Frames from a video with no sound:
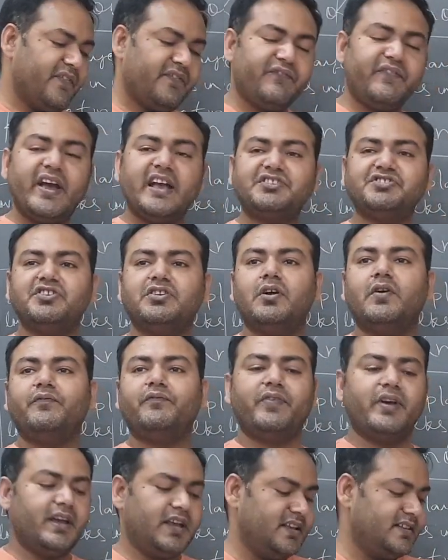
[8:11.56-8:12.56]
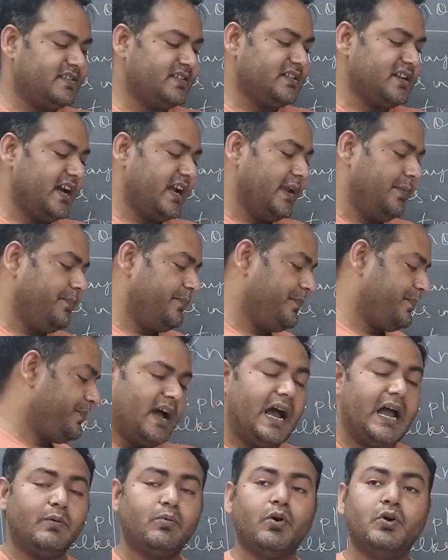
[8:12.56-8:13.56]
fashion of his time.
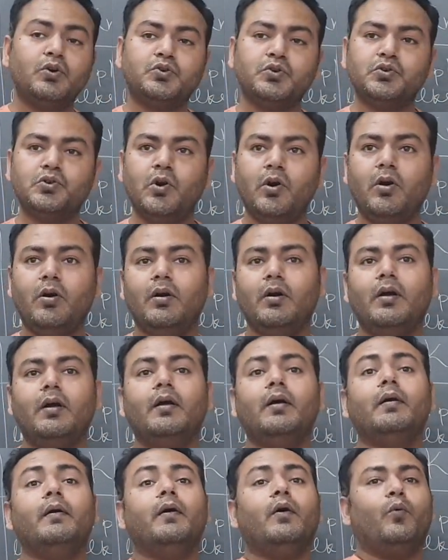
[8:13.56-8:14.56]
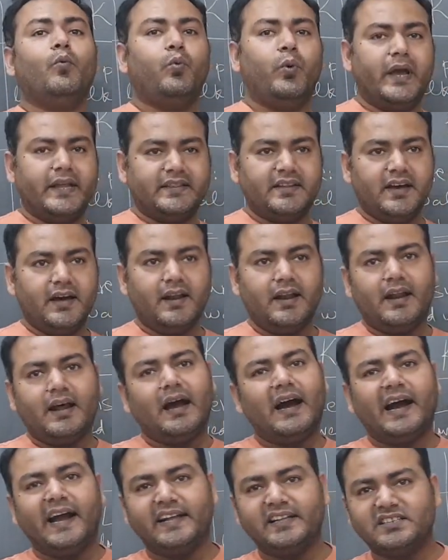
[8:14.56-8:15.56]
I want to know whether
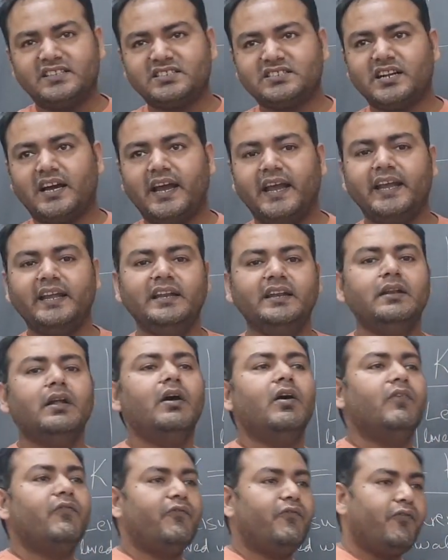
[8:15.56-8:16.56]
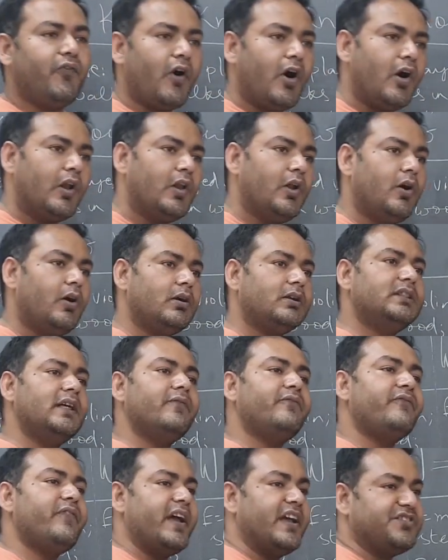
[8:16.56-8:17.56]
Einstein followed the
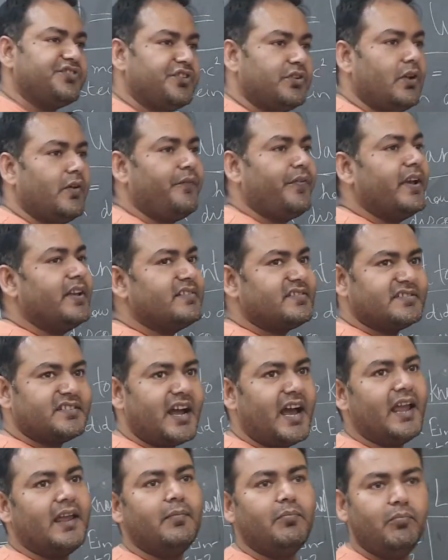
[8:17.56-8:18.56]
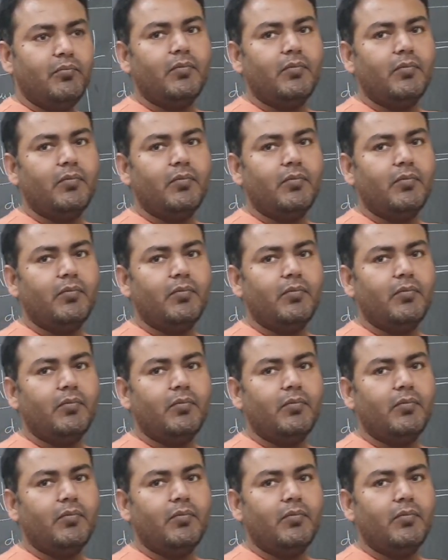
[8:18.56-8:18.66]
fashion of his time